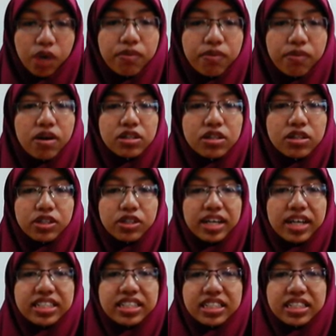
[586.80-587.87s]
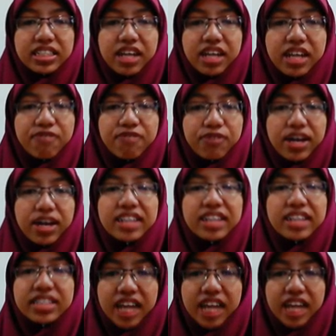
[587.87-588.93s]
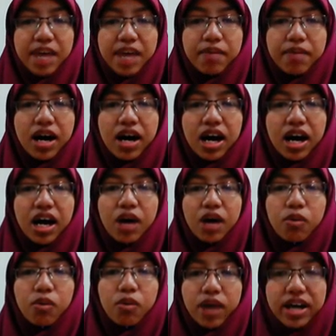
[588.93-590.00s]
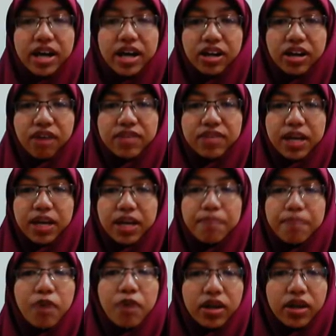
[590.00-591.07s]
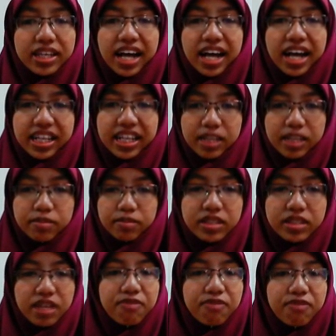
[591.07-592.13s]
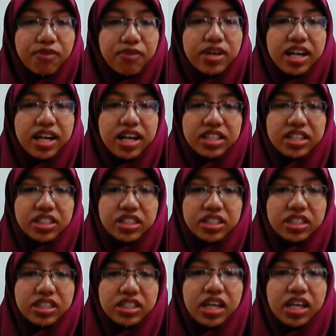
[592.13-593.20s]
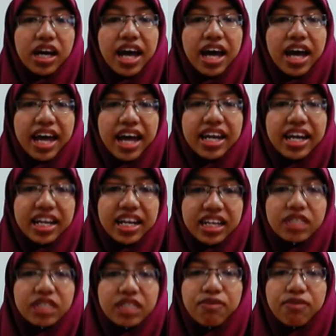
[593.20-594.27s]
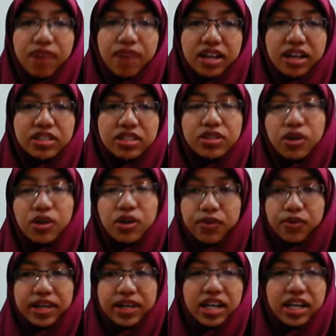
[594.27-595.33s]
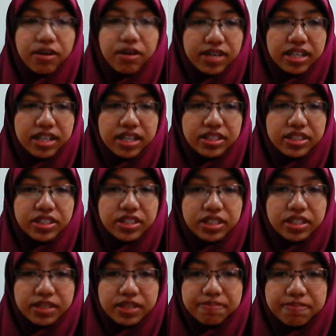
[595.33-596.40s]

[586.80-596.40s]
We also can see that food enzymes are one of the important items in food industry and it is fast growing nowadays.